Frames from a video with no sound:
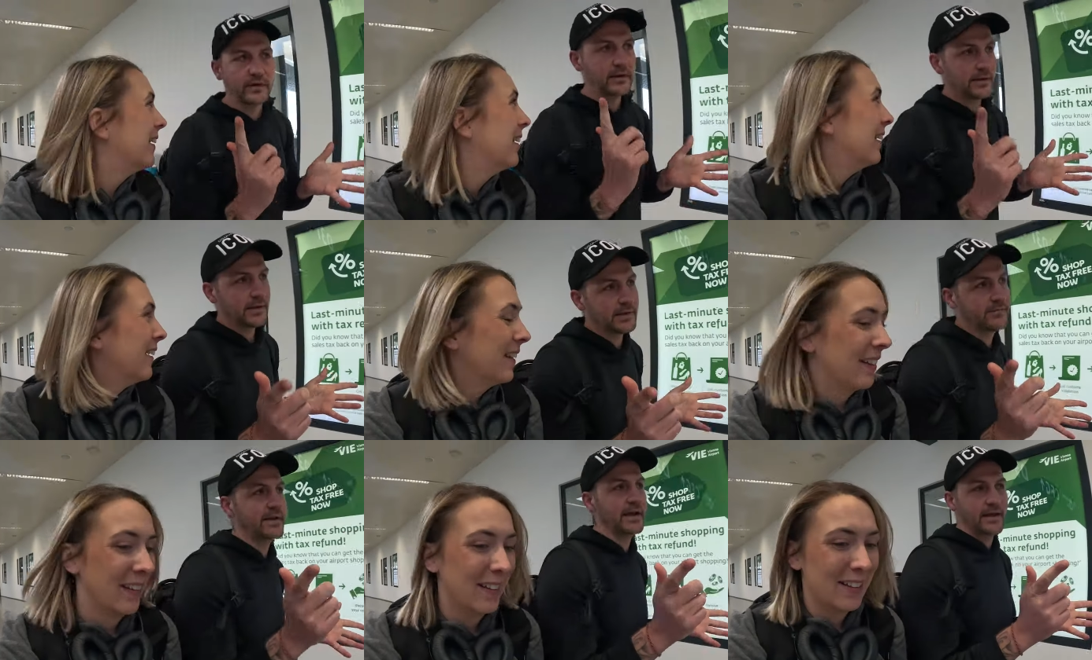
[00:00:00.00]
Speaker 1: We
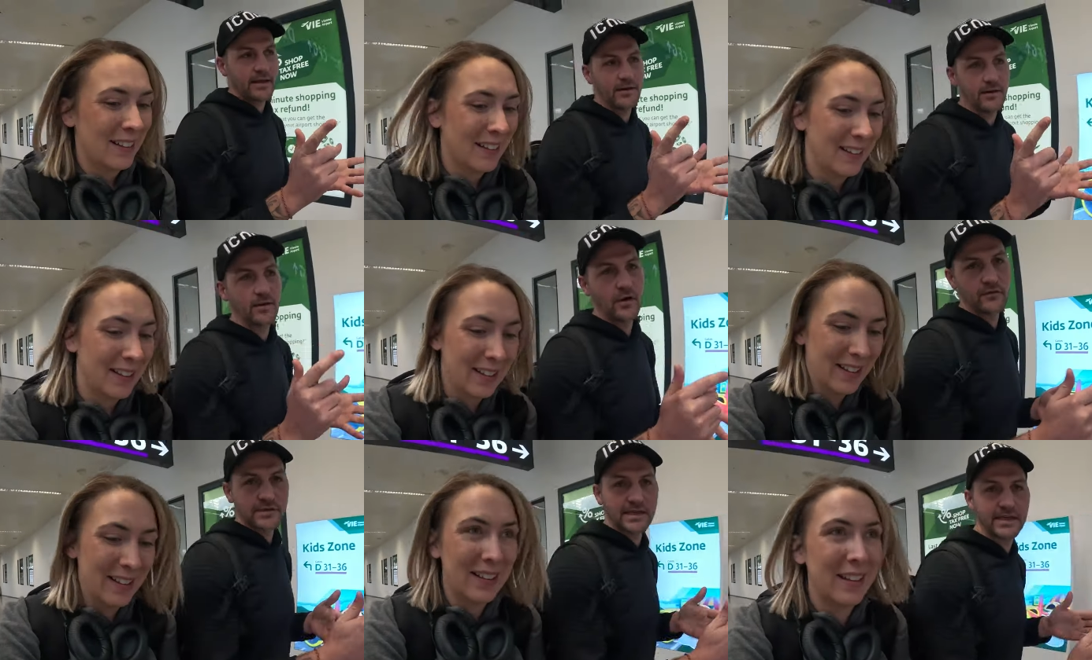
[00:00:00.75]
did get,
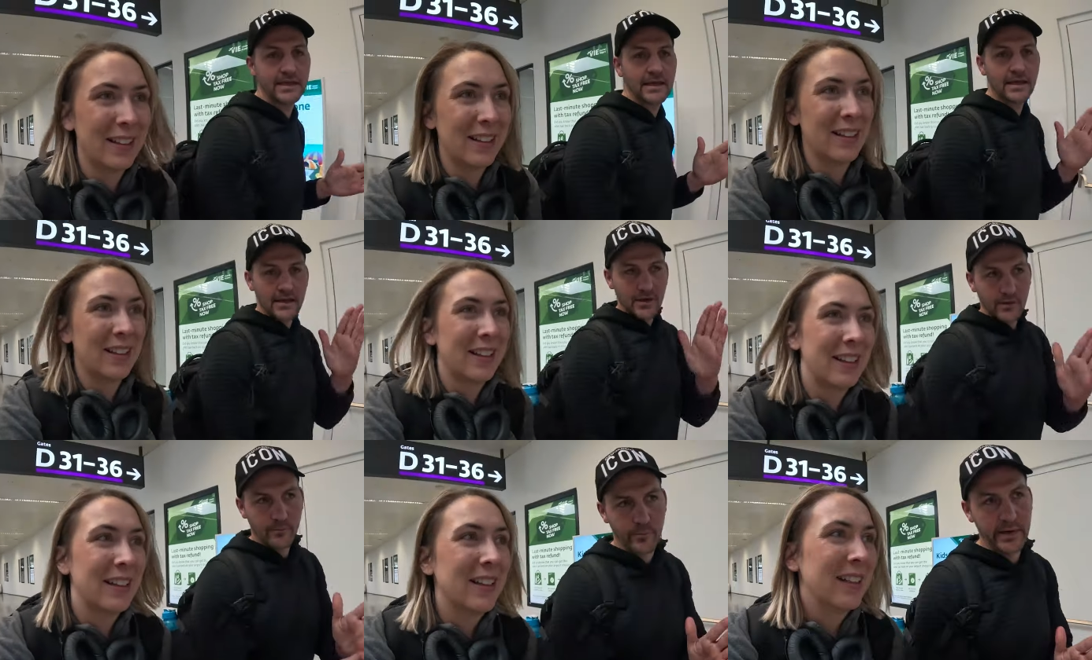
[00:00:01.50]
obviously,
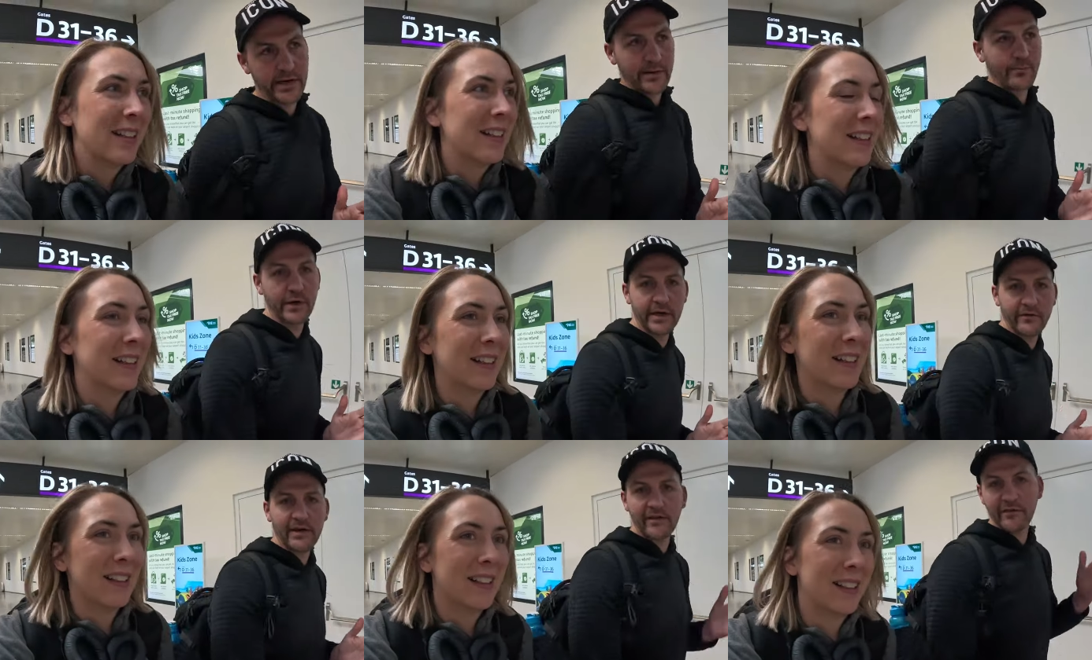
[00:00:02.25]
Britain,
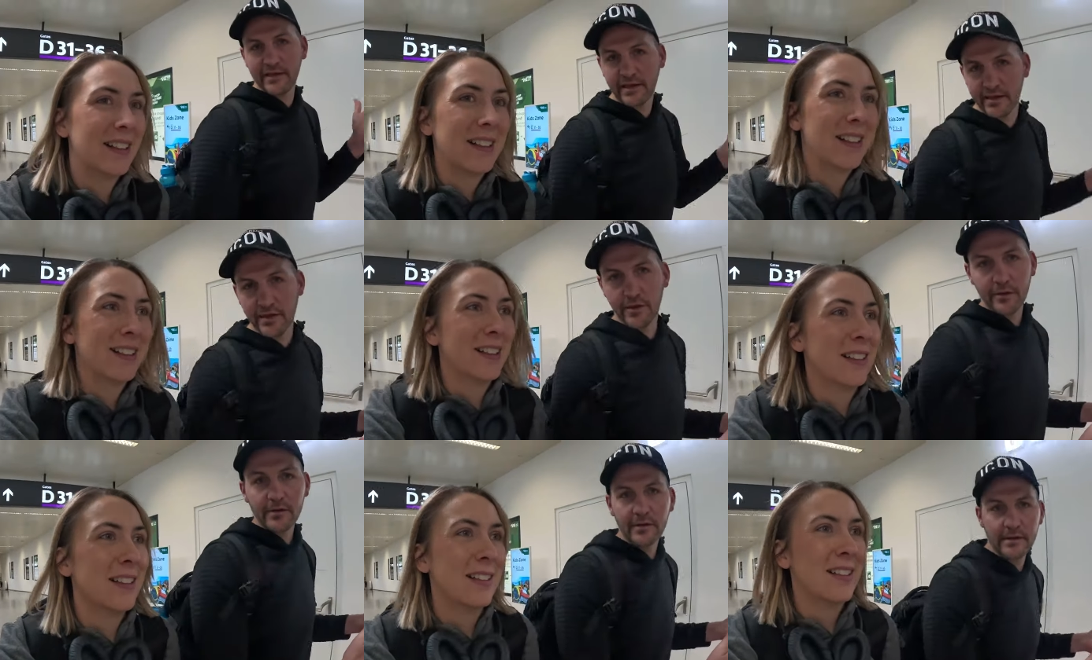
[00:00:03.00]
Britain have left the
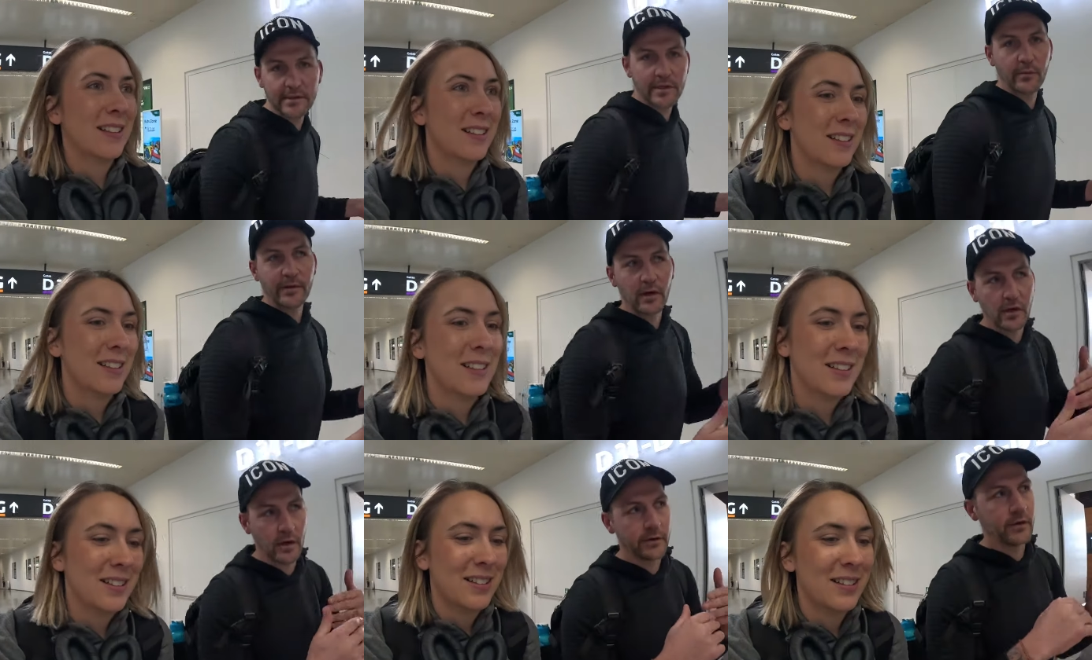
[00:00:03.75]
EU, so we've
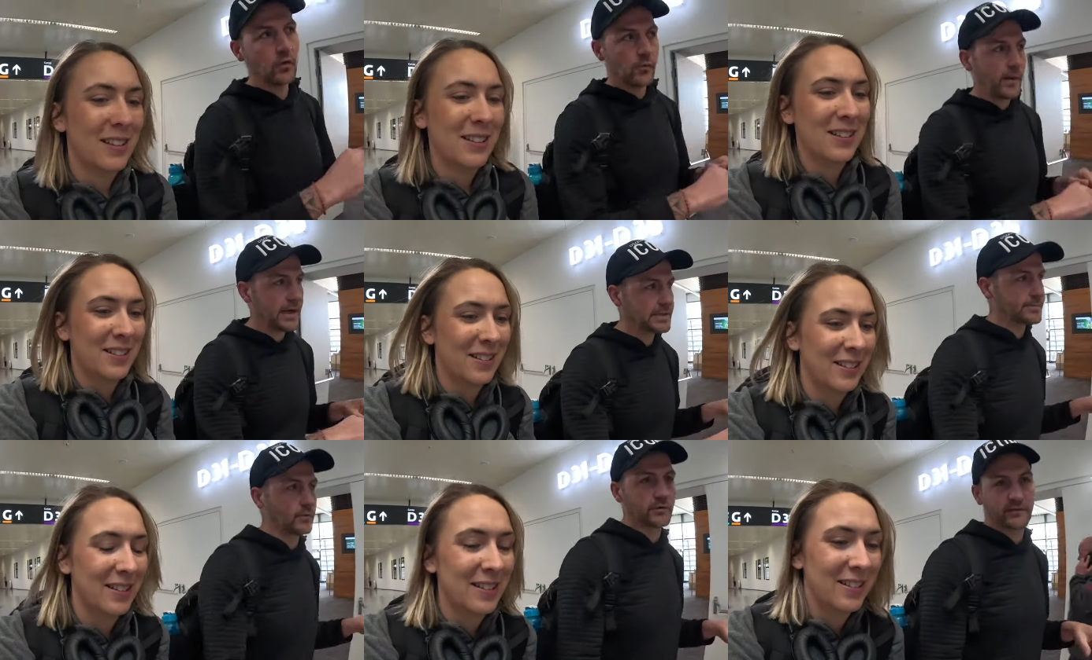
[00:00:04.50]
got to go on the all
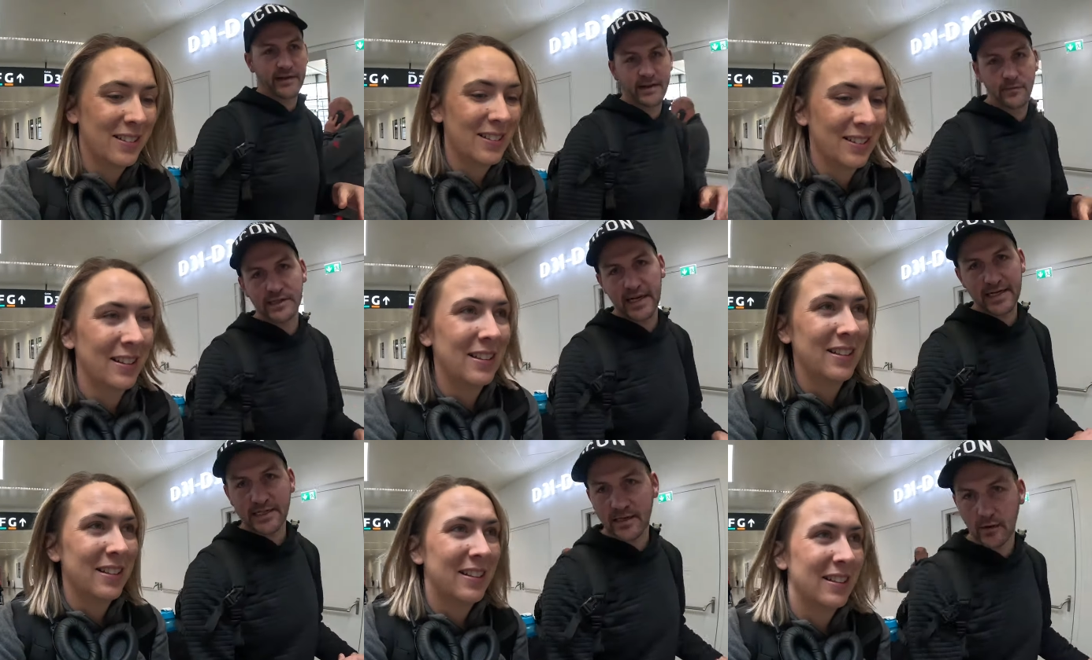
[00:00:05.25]
passports thing, which
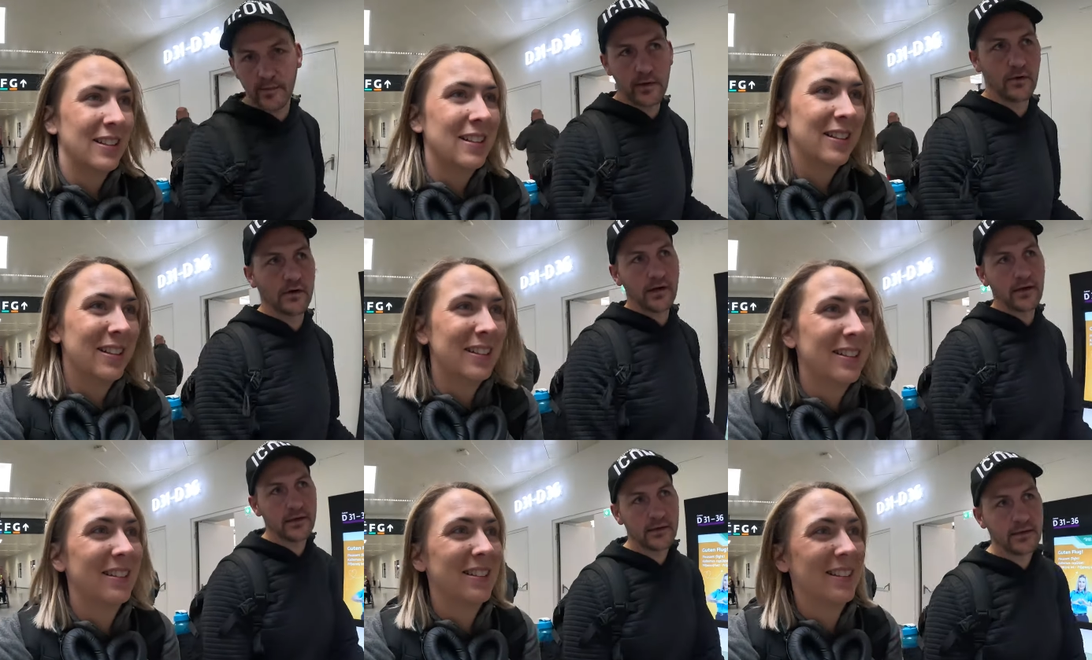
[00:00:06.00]
takes a little bit
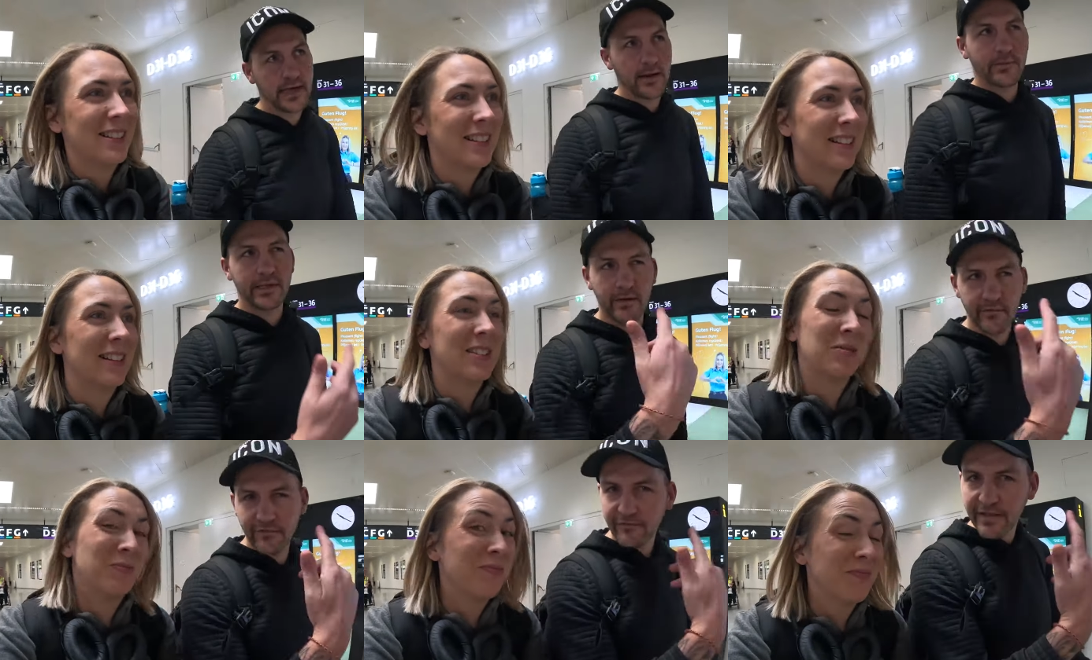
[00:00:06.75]
longer and we
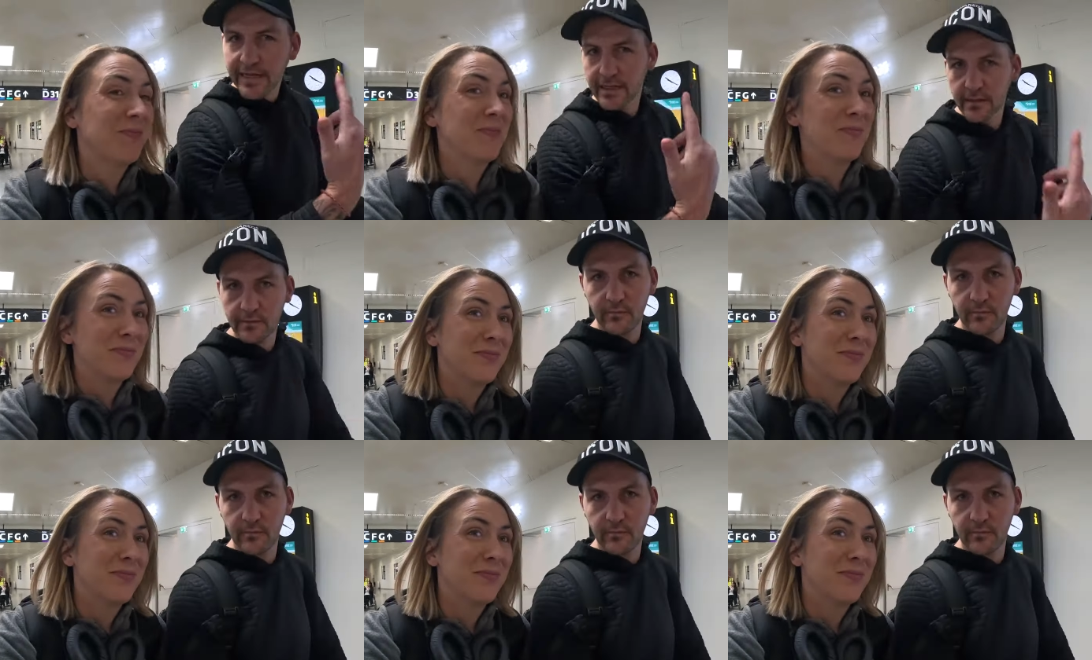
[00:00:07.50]
don't think.